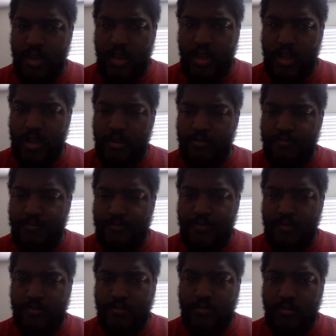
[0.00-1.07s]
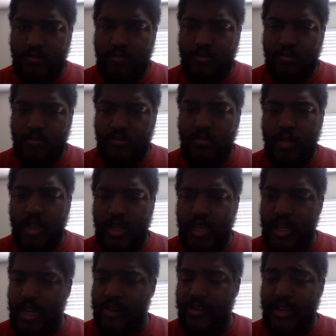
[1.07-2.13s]
You know, they
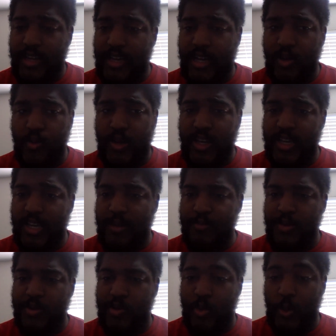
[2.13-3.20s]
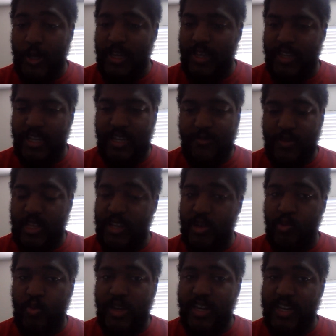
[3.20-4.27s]
got they got to wake up quickly. If they
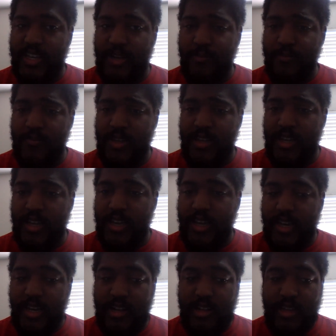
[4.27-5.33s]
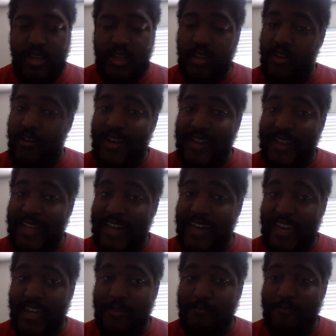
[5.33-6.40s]
don't wake up and get caught
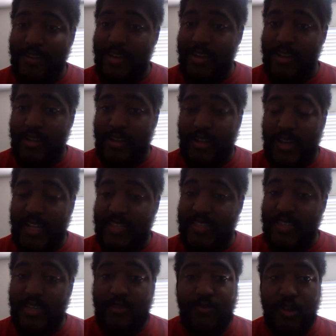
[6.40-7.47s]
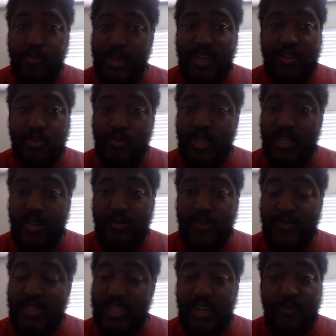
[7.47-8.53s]
lacking, and that's it for the Pac-12.
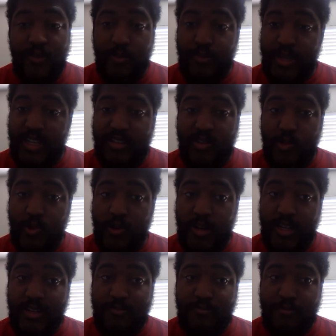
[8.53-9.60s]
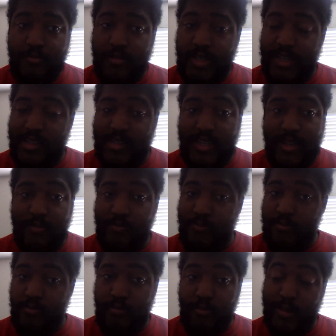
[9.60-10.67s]
If Stanford beats Oregon, that that
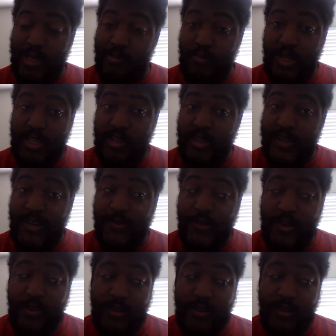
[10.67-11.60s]
might be the death